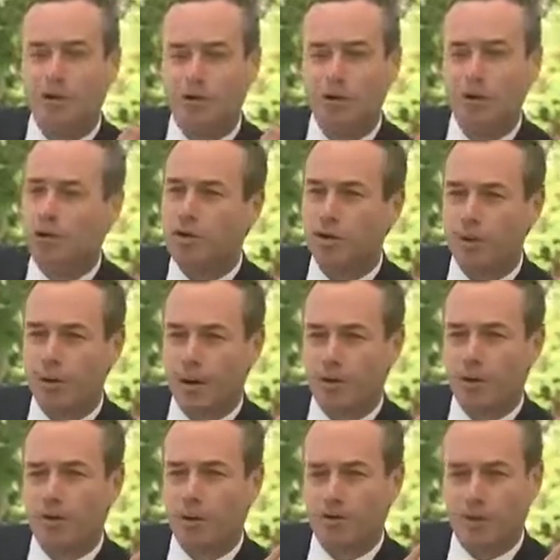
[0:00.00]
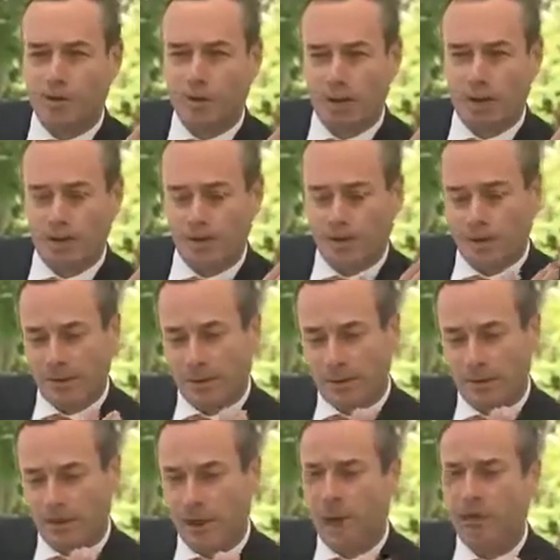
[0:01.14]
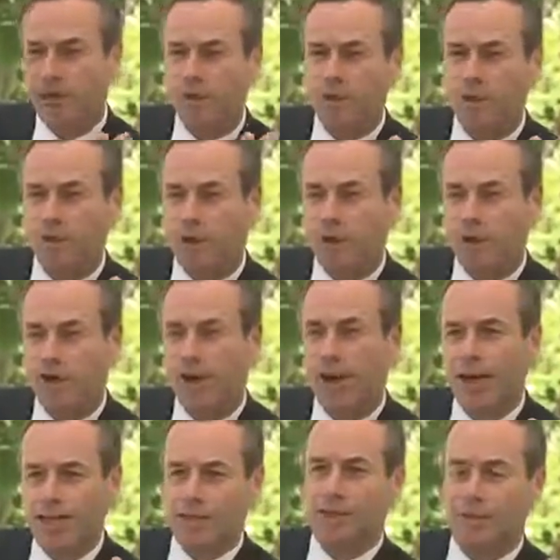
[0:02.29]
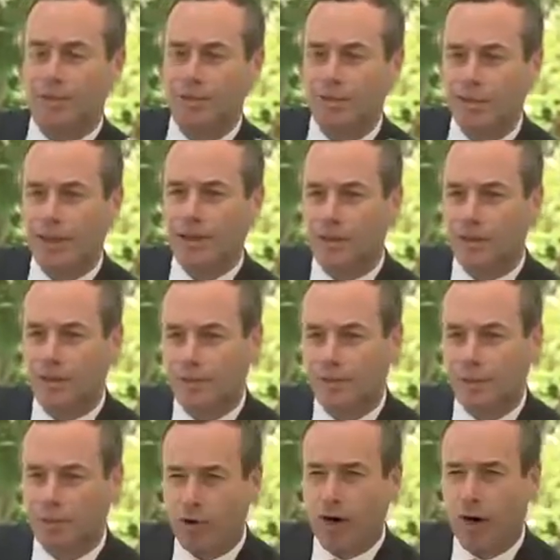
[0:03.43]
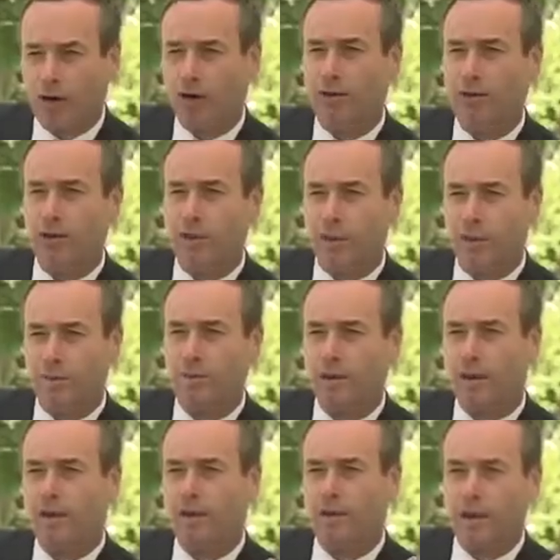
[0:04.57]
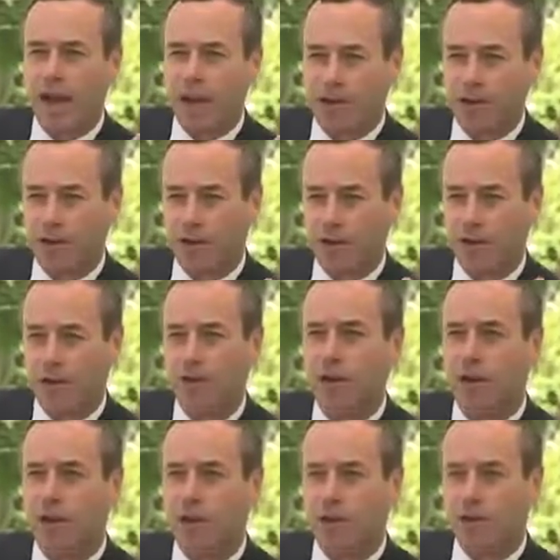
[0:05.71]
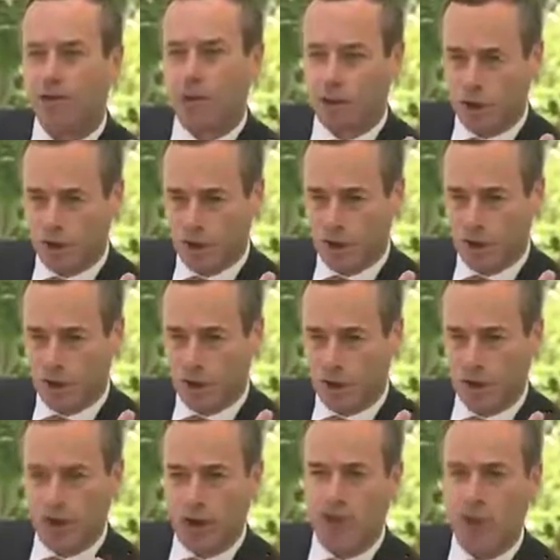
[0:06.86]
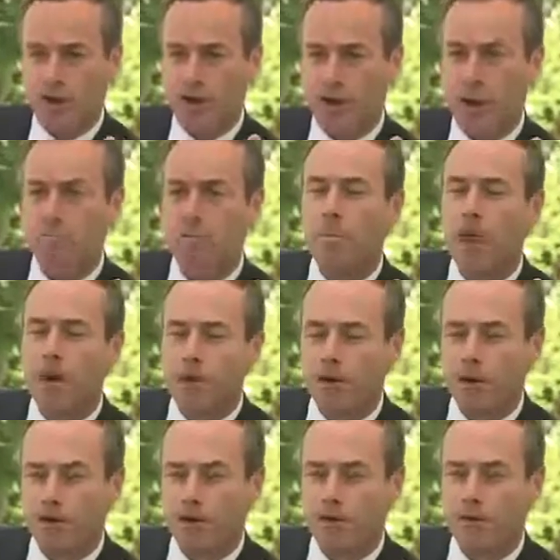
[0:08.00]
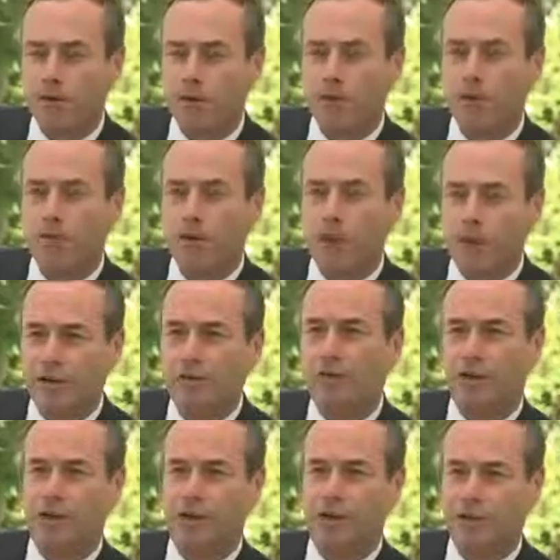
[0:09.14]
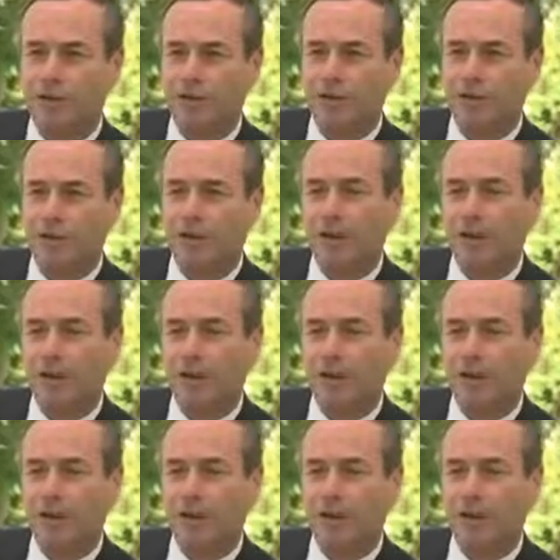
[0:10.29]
you talked about the, the tension between essence, the essence of the brand and the company and the heritage and tradition, and the imperative of innovation.